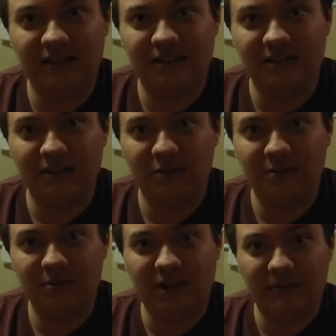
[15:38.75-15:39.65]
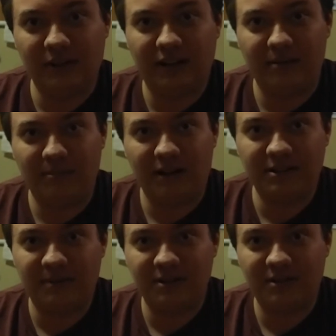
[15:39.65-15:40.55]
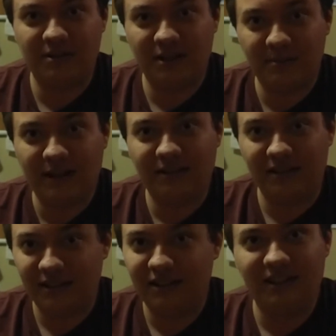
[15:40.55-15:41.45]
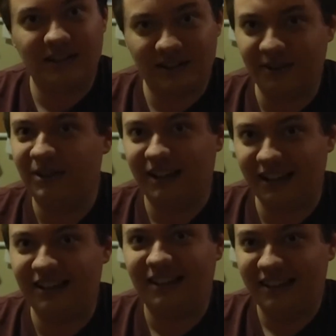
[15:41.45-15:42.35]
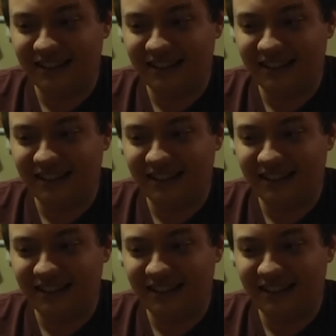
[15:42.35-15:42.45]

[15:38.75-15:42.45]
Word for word: the new level nine boss monster coming. Oh out. yeah. Oh yeah.